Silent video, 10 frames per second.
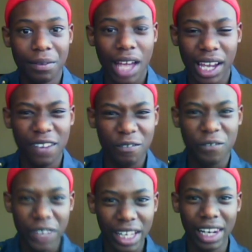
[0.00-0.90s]
I can
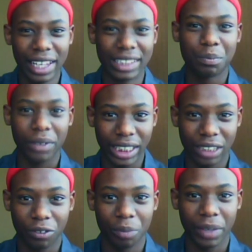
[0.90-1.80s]
feel his
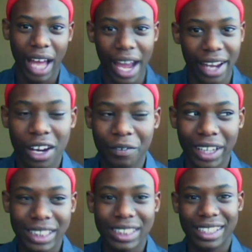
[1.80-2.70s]
pressure from behind. And if
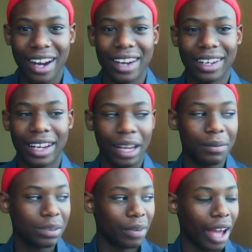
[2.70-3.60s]
I just try and
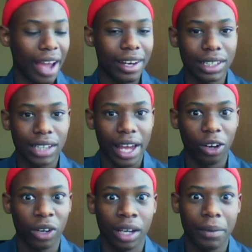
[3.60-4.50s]
glimpse behind, he's
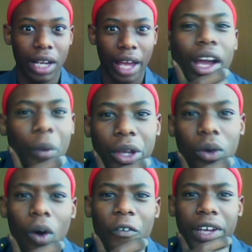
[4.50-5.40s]
like looking at me like, when
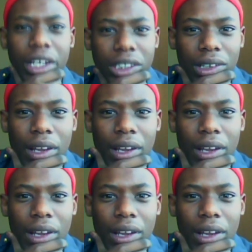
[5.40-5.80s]
you gonna finish?